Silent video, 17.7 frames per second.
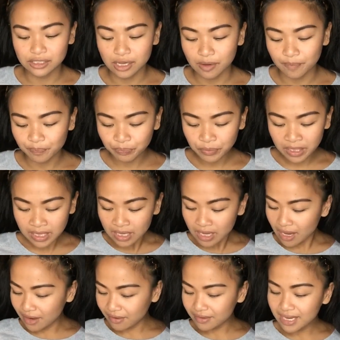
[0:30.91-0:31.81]
So,
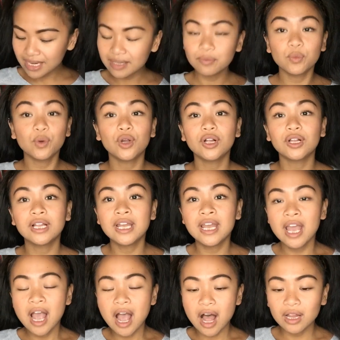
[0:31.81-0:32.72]
all right. Well,
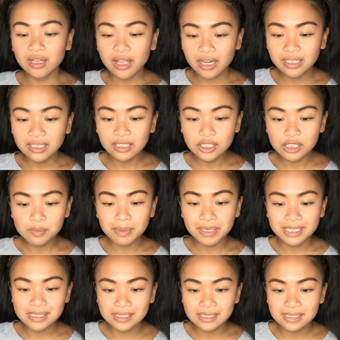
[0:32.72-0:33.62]
a lot of these
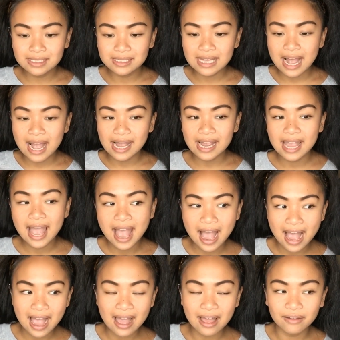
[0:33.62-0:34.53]
pieces I
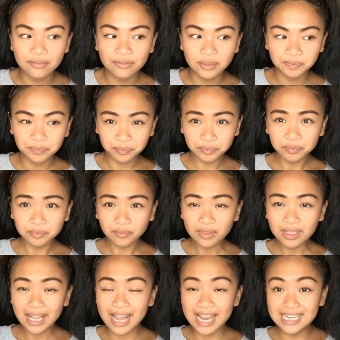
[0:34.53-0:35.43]
have
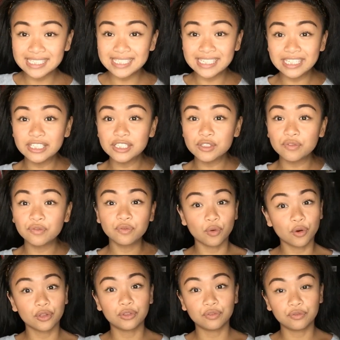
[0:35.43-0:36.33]
ideas
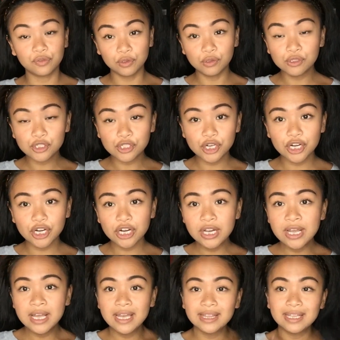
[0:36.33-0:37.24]
for the
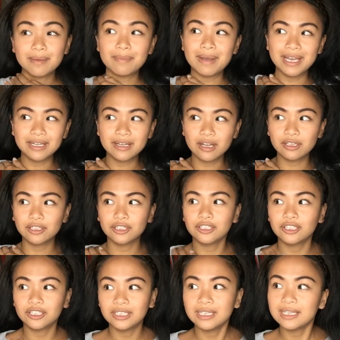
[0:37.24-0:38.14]
future. They might not
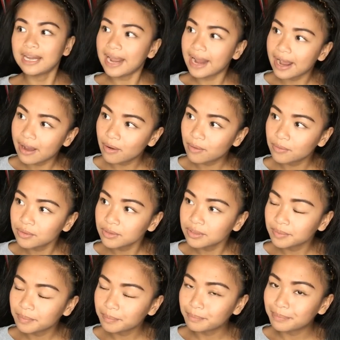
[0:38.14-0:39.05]
look good
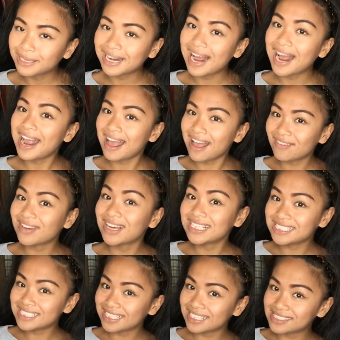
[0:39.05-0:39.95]
now, but I have
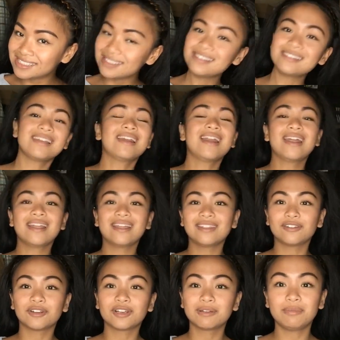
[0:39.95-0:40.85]
ideas and
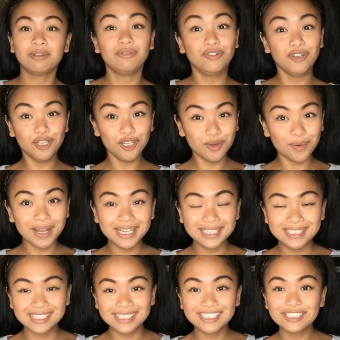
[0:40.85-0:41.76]
they're going to be video
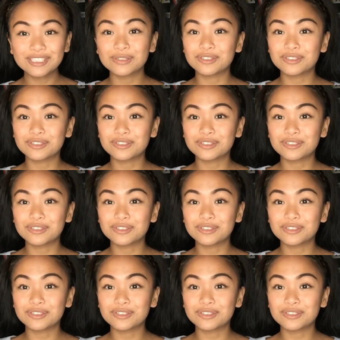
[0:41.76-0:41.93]
ideas.